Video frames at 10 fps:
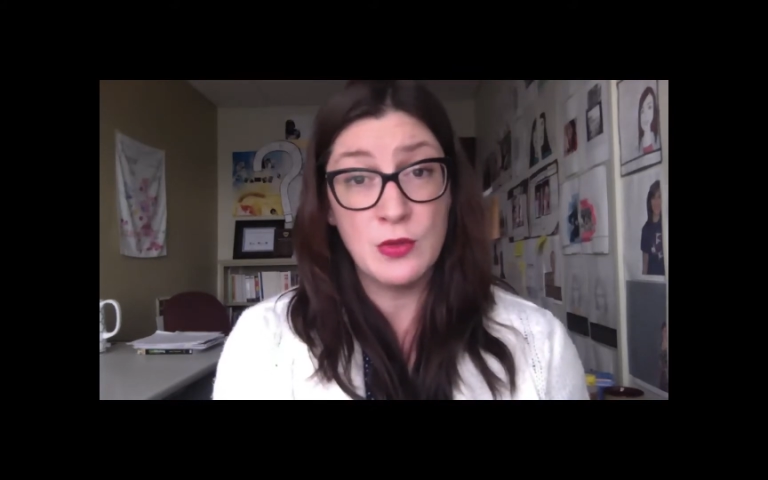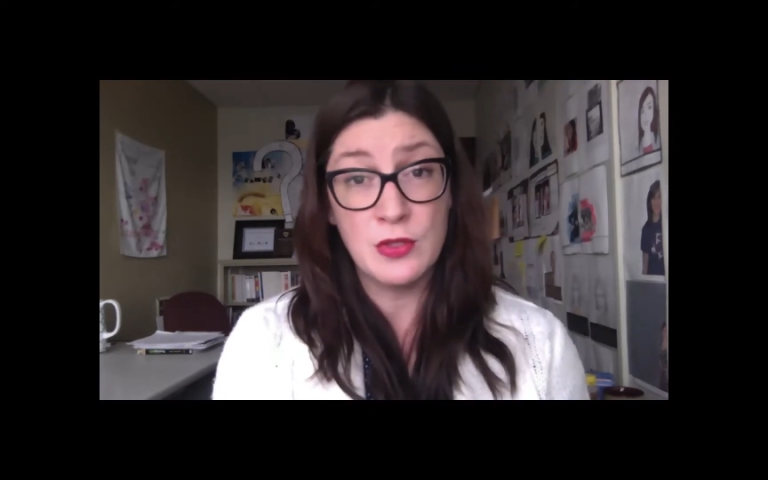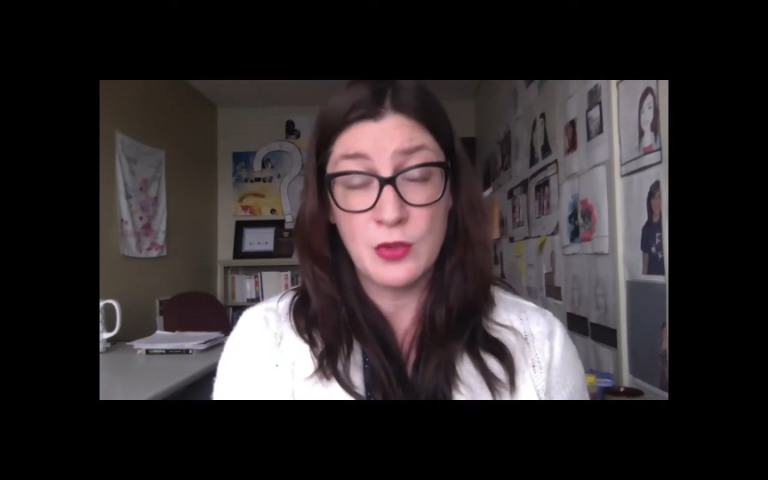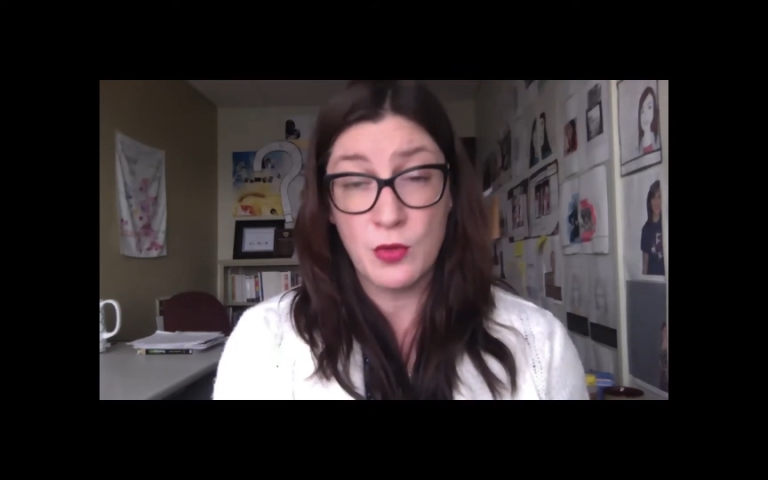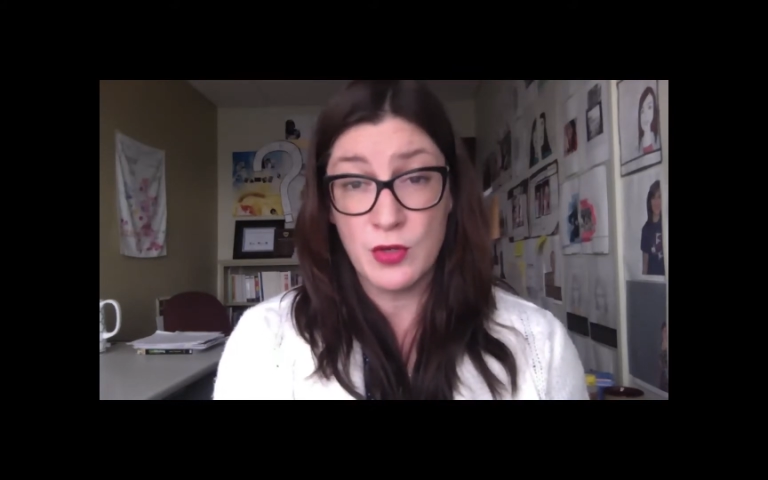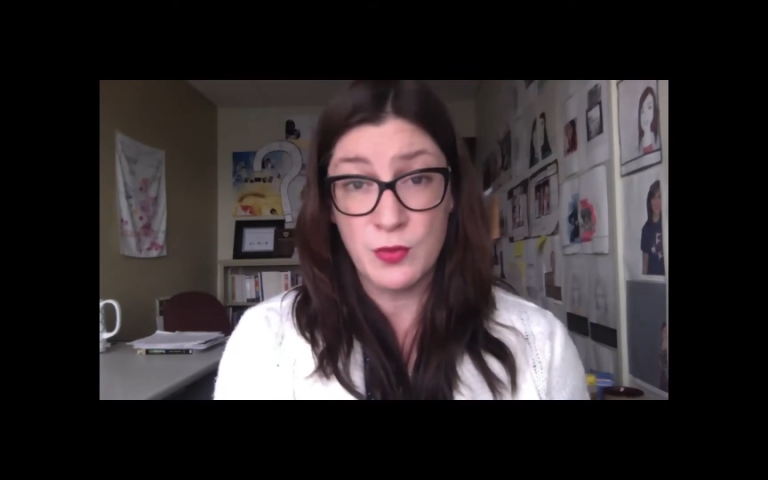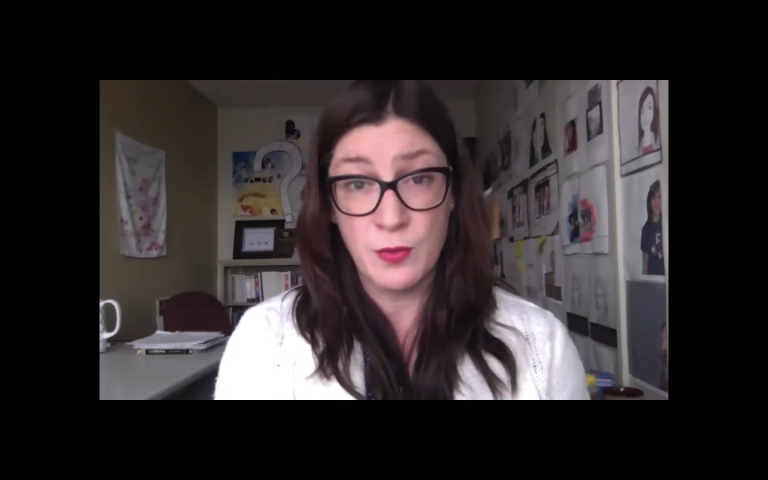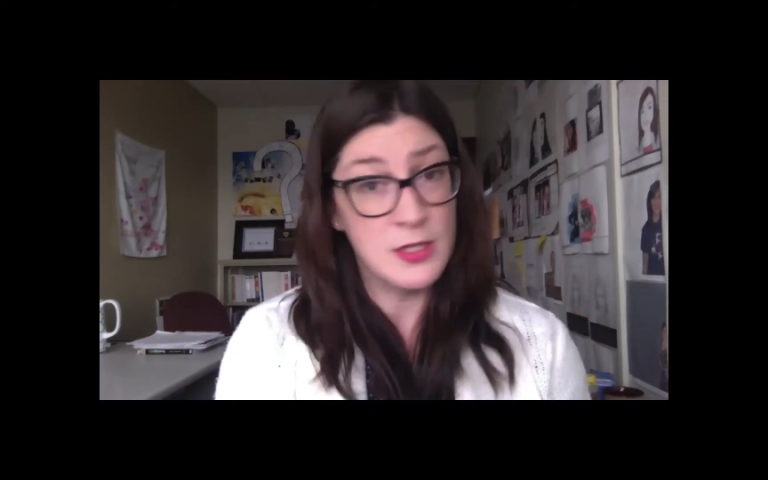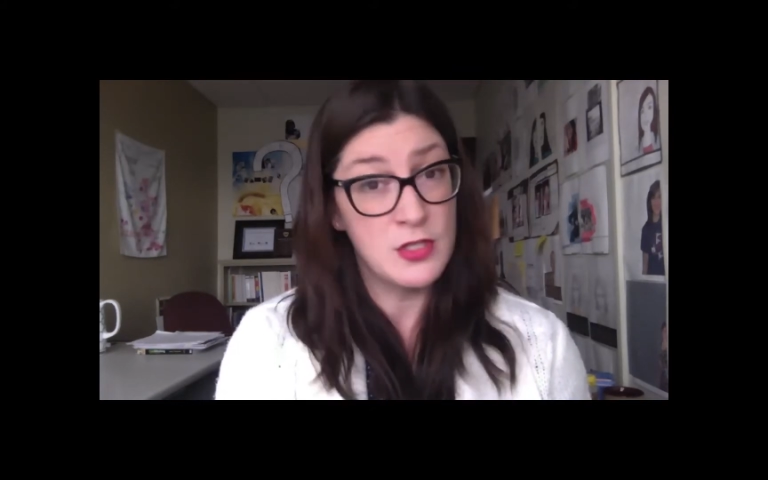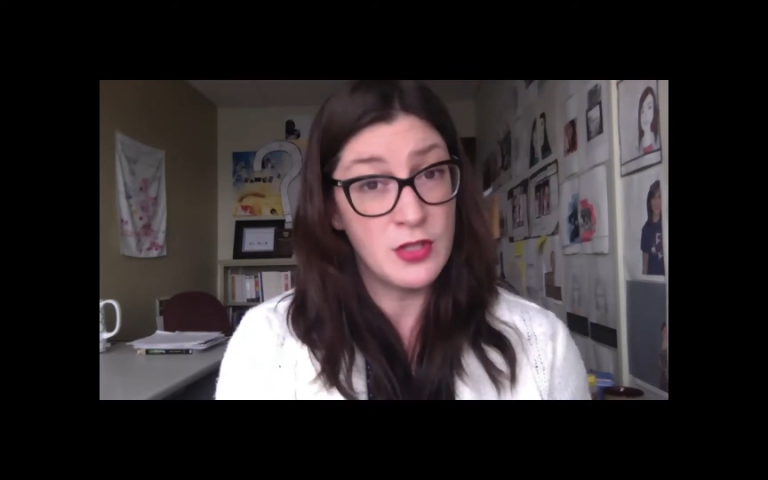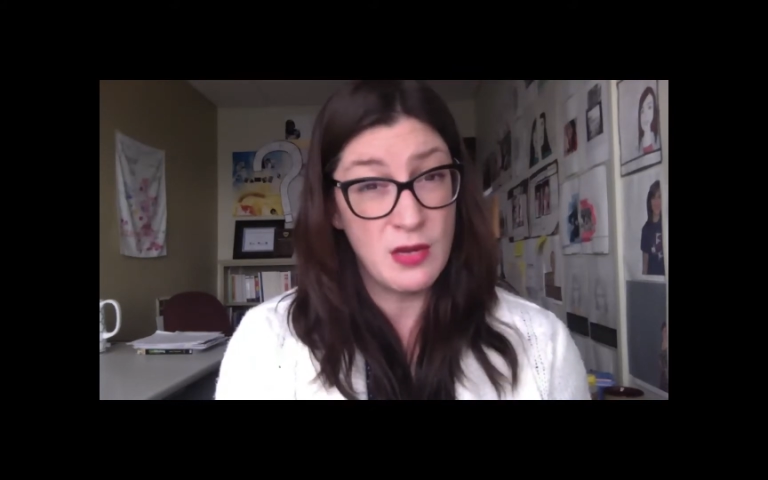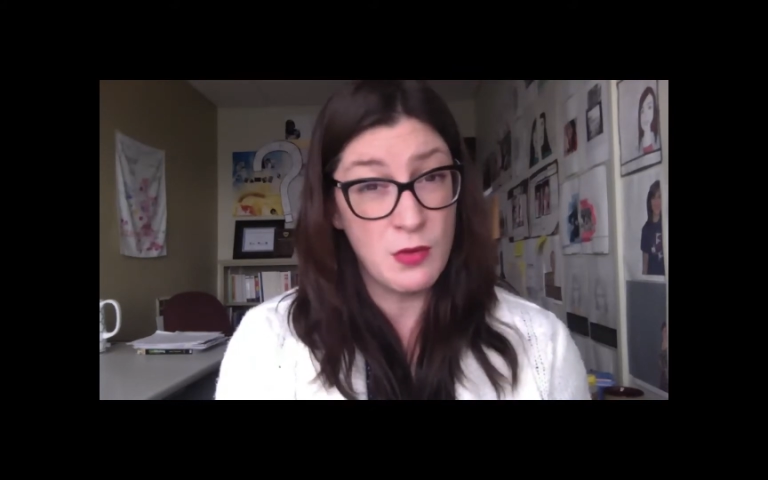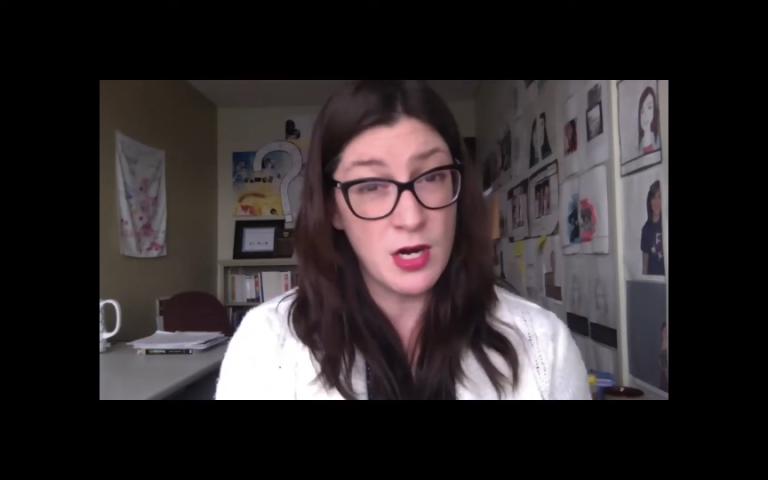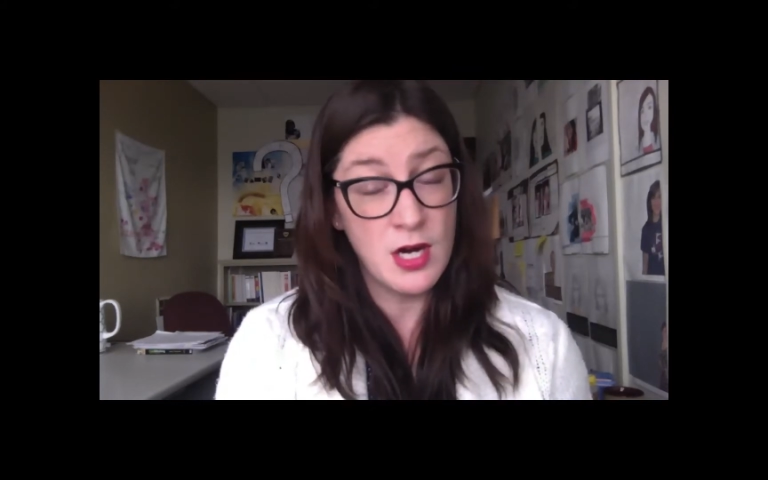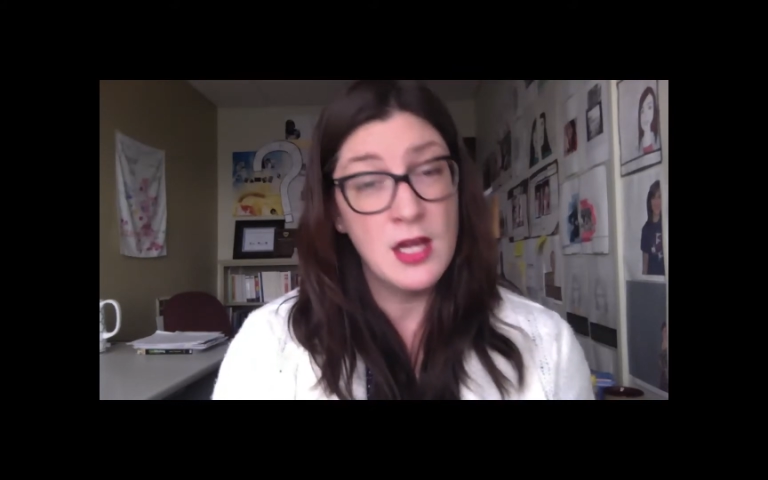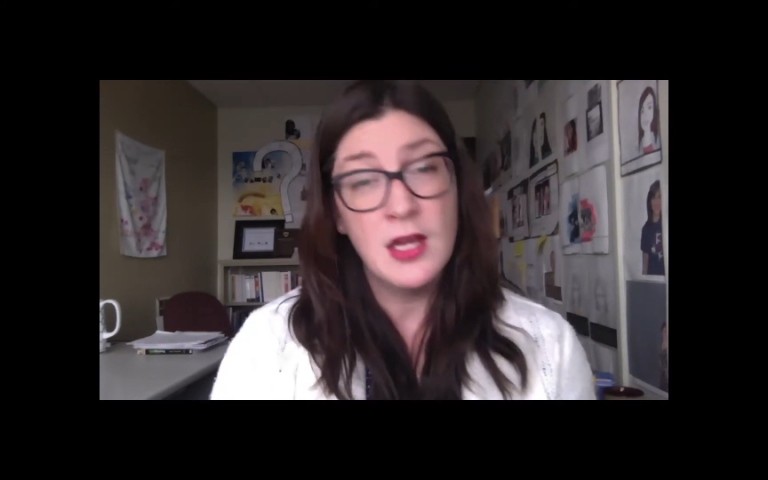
the scores were much lower.